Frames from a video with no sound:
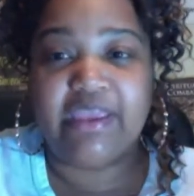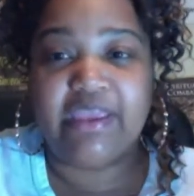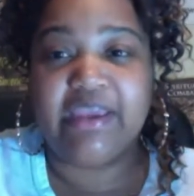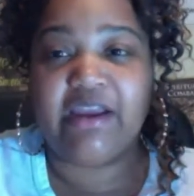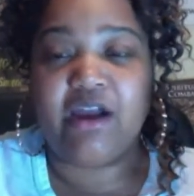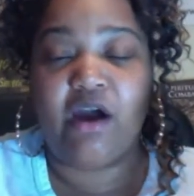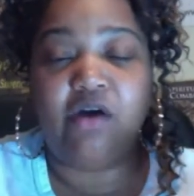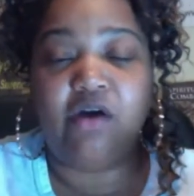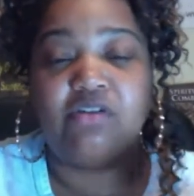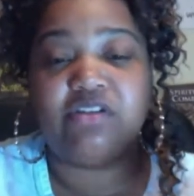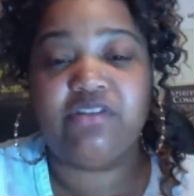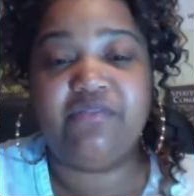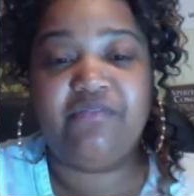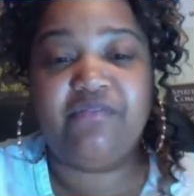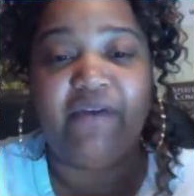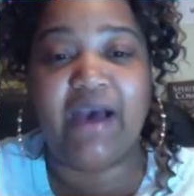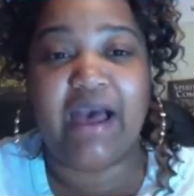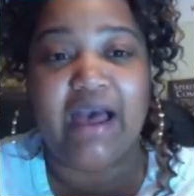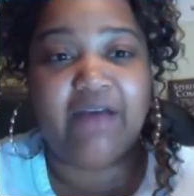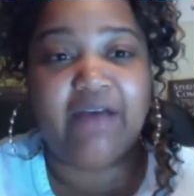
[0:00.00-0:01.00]
It costs
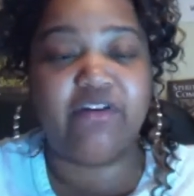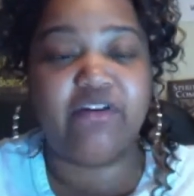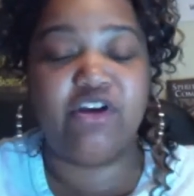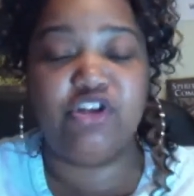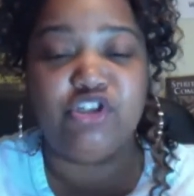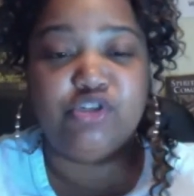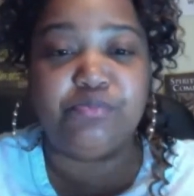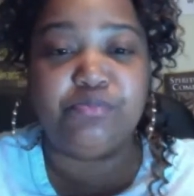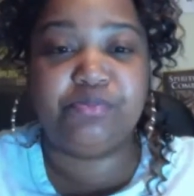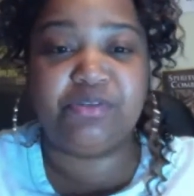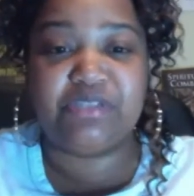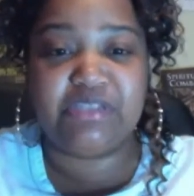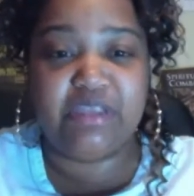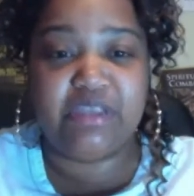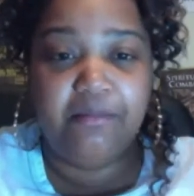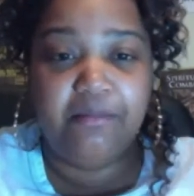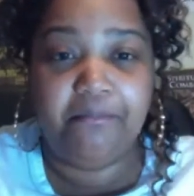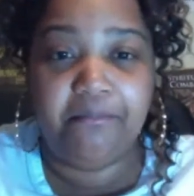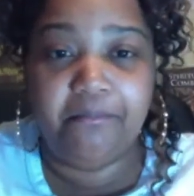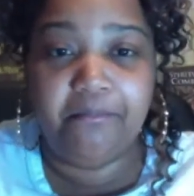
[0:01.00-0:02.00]

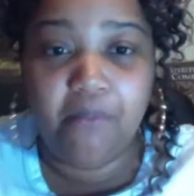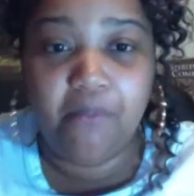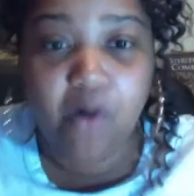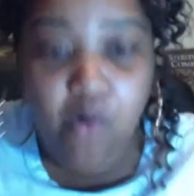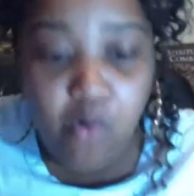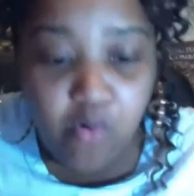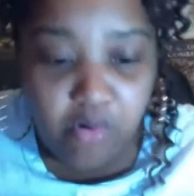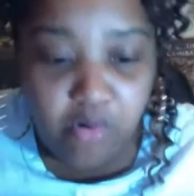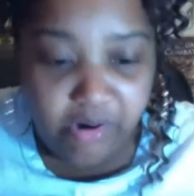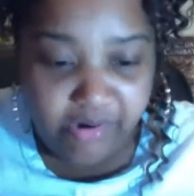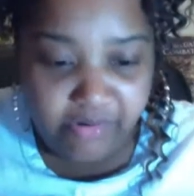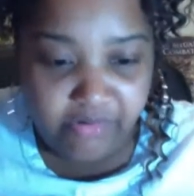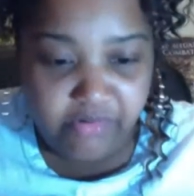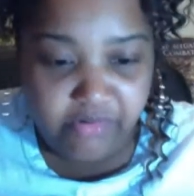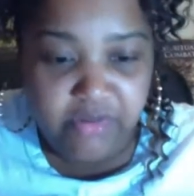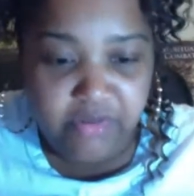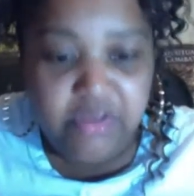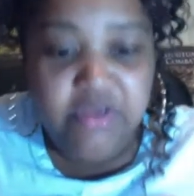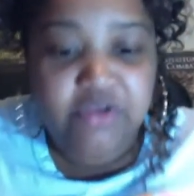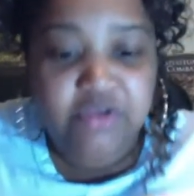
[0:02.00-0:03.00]
500% more
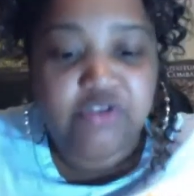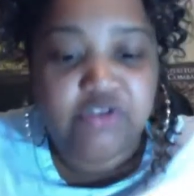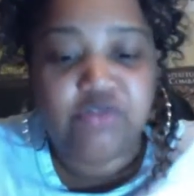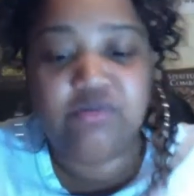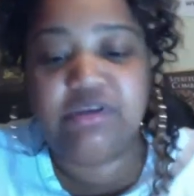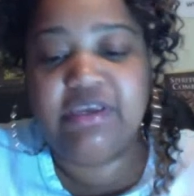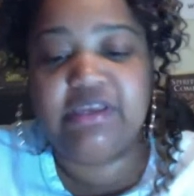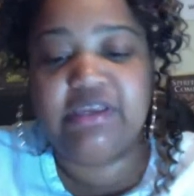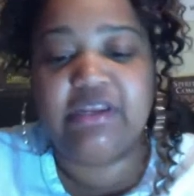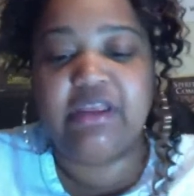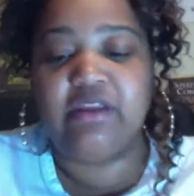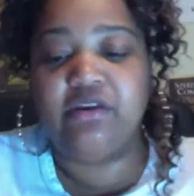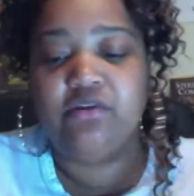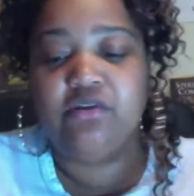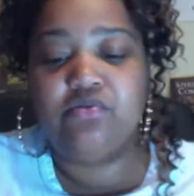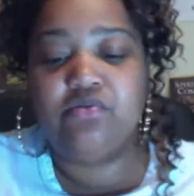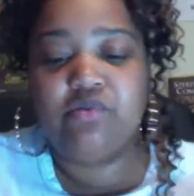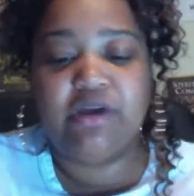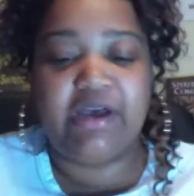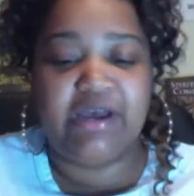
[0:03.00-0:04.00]
to get a
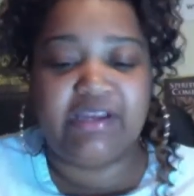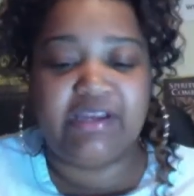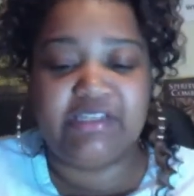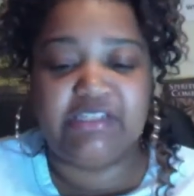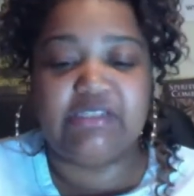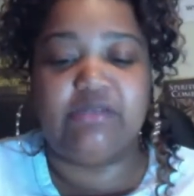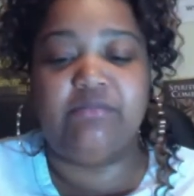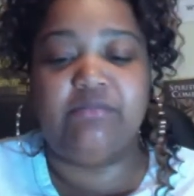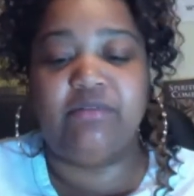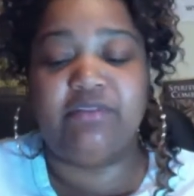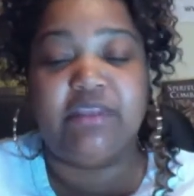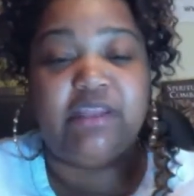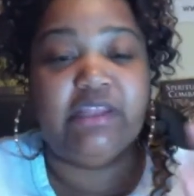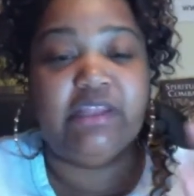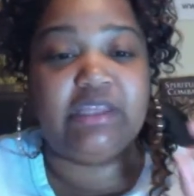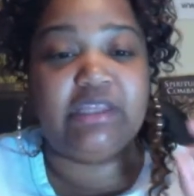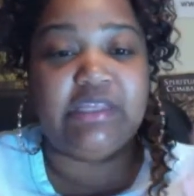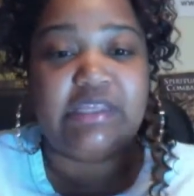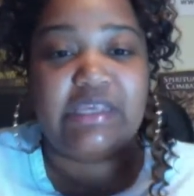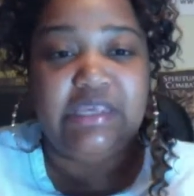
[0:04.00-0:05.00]
new customer than
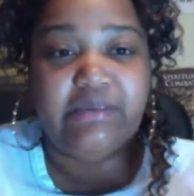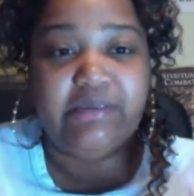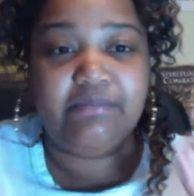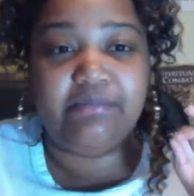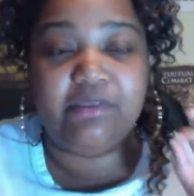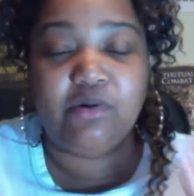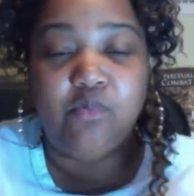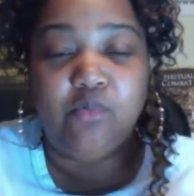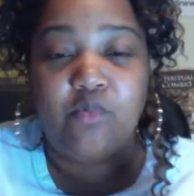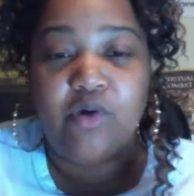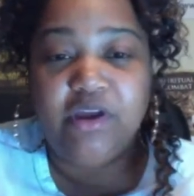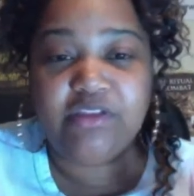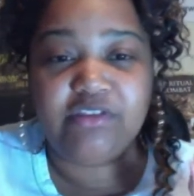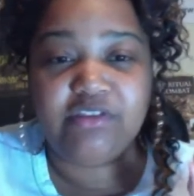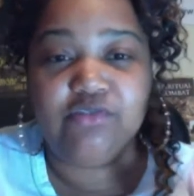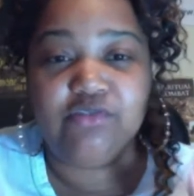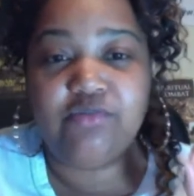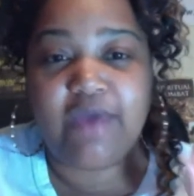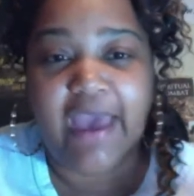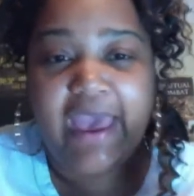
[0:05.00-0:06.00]
to keep the
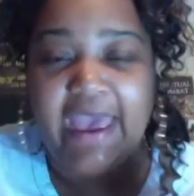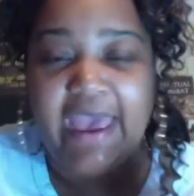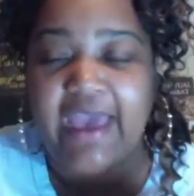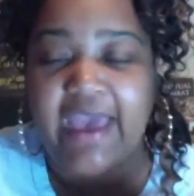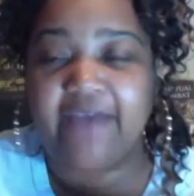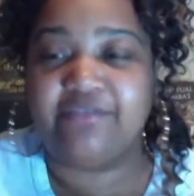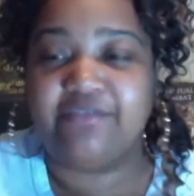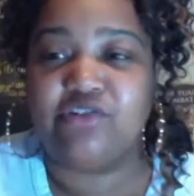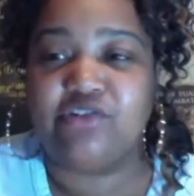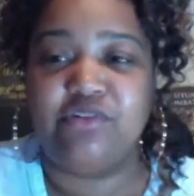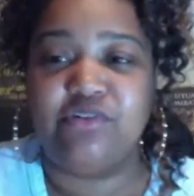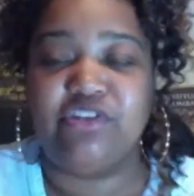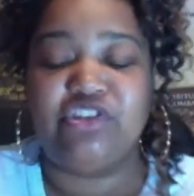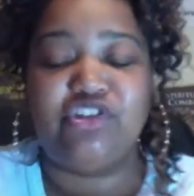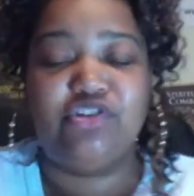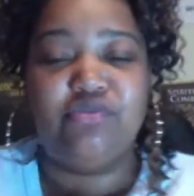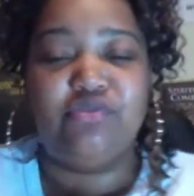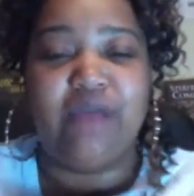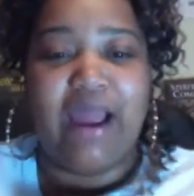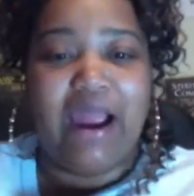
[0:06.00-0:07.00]
one you have. So it's
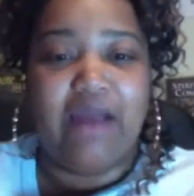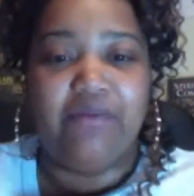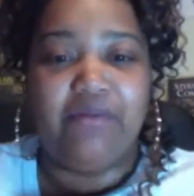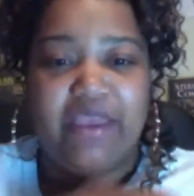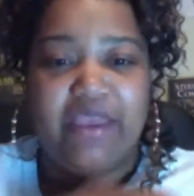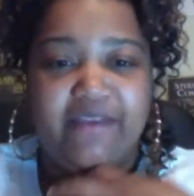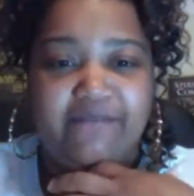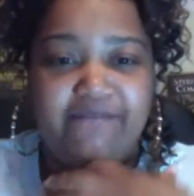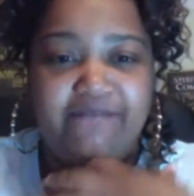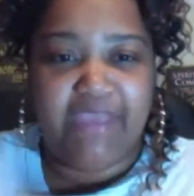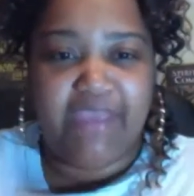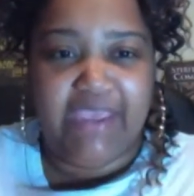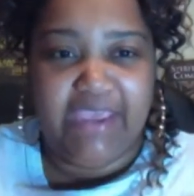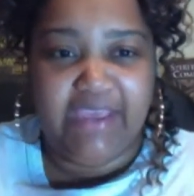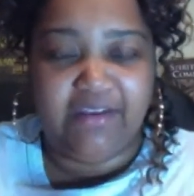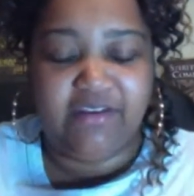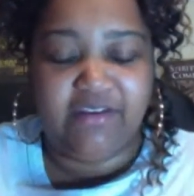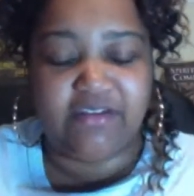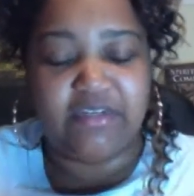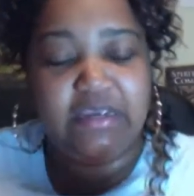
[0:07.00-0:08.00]
to our
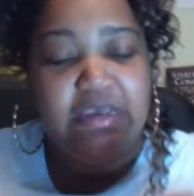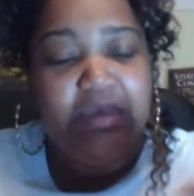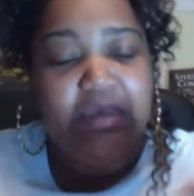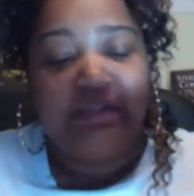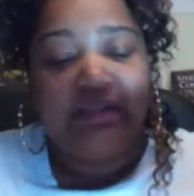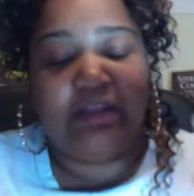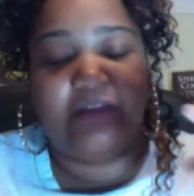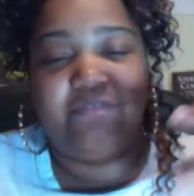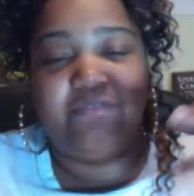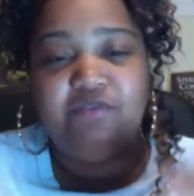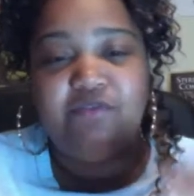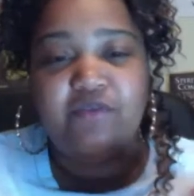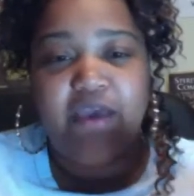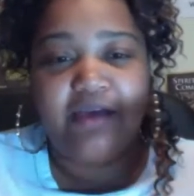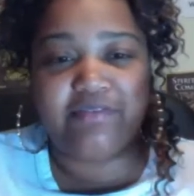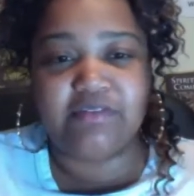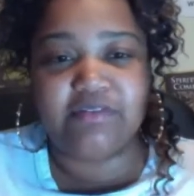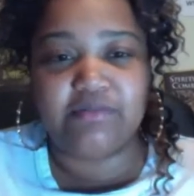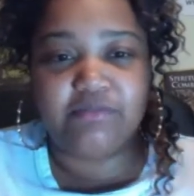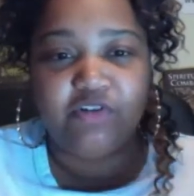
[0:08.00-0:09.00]
advantage that if you
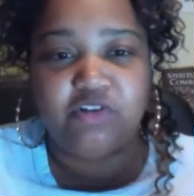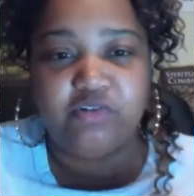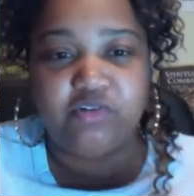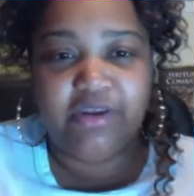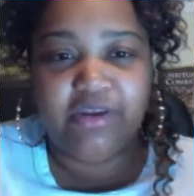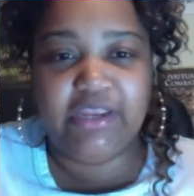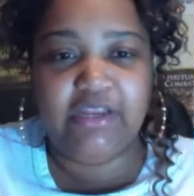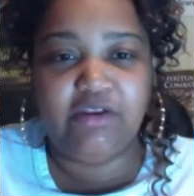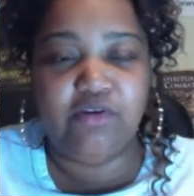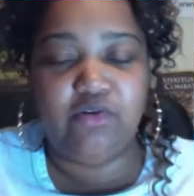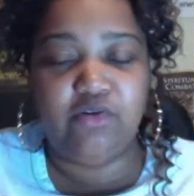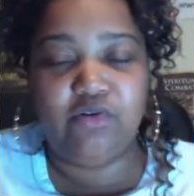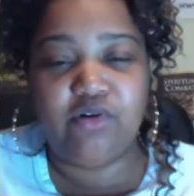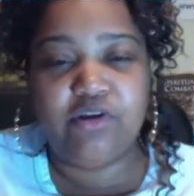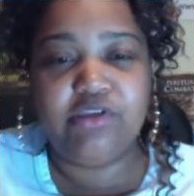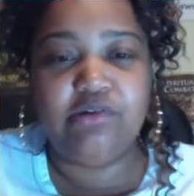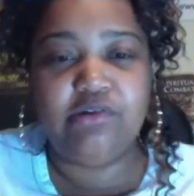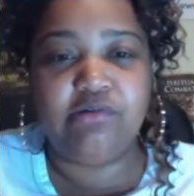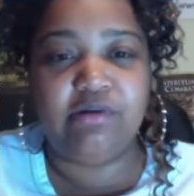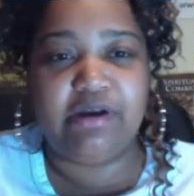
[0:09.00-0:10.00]
have some great
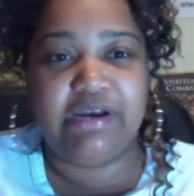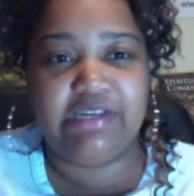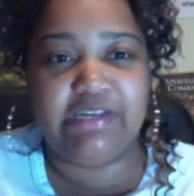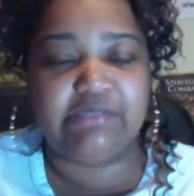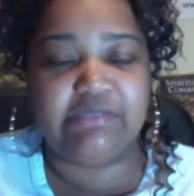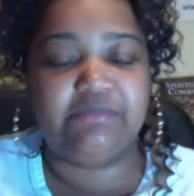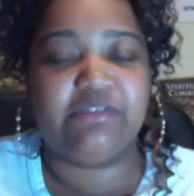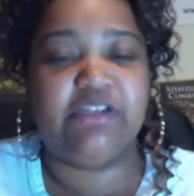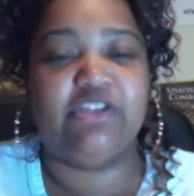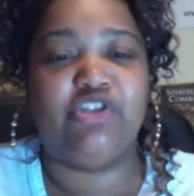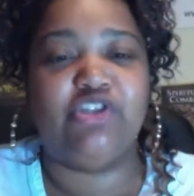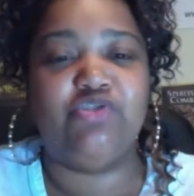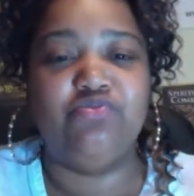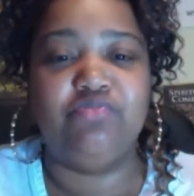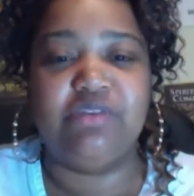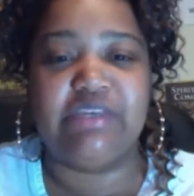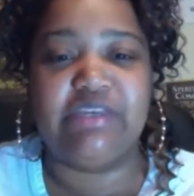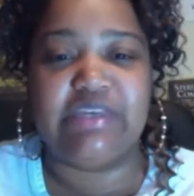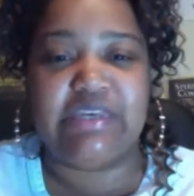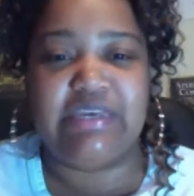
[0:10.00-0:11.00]
loyal customers, that
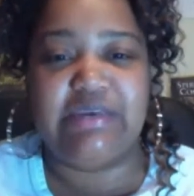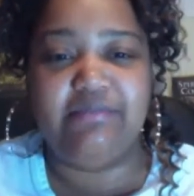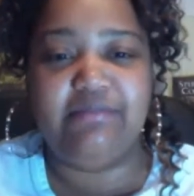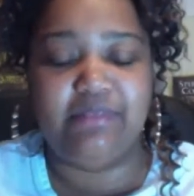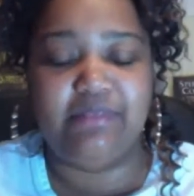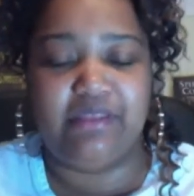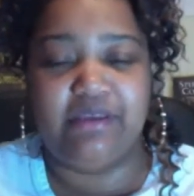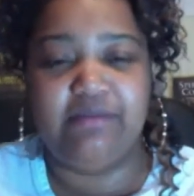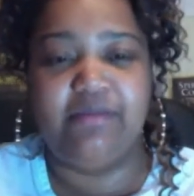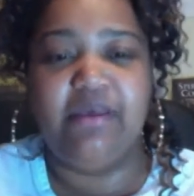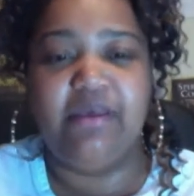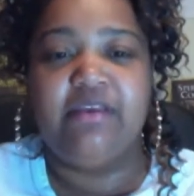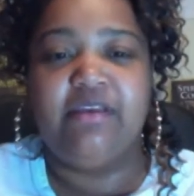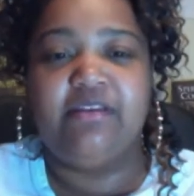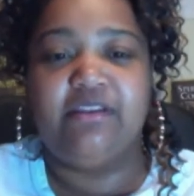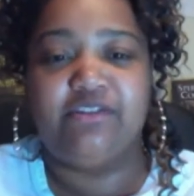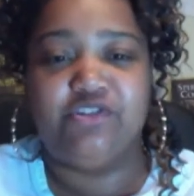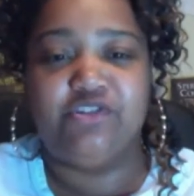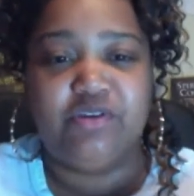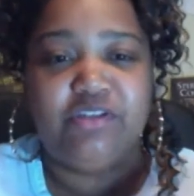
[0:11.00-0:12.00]
you keep them,
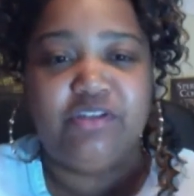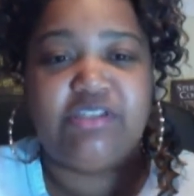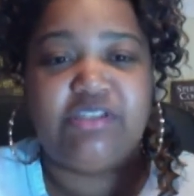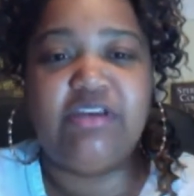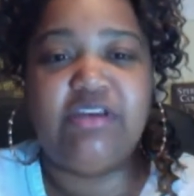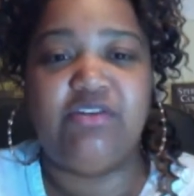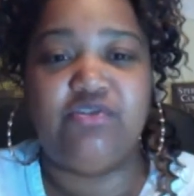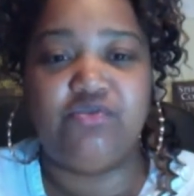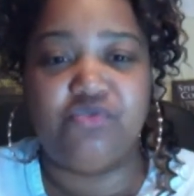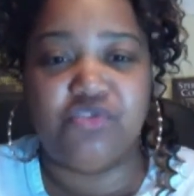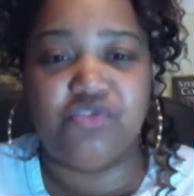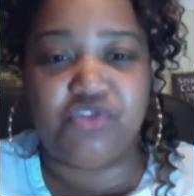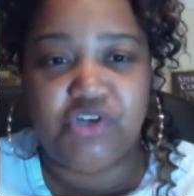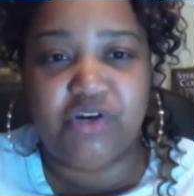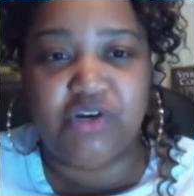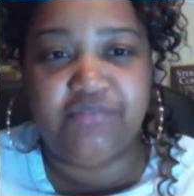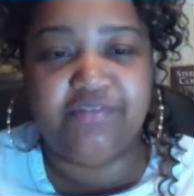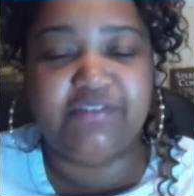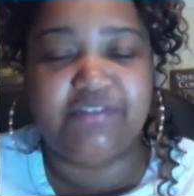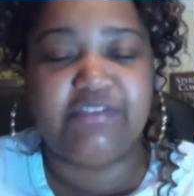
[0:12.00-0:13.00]
that you continue to
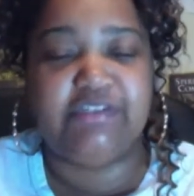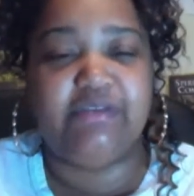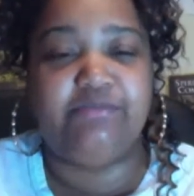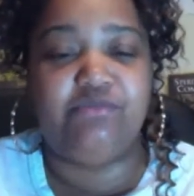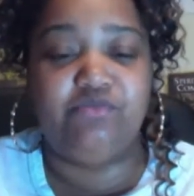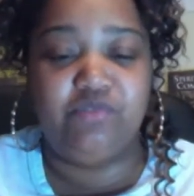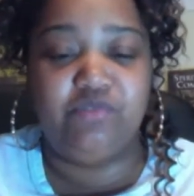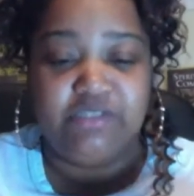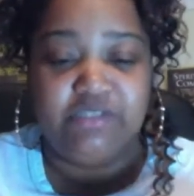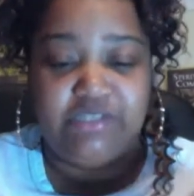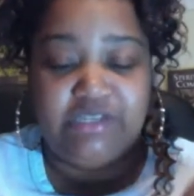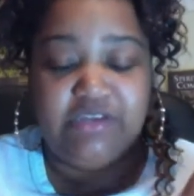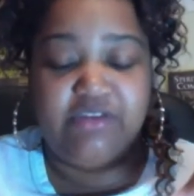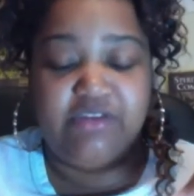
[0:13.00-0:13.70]
service them, you continue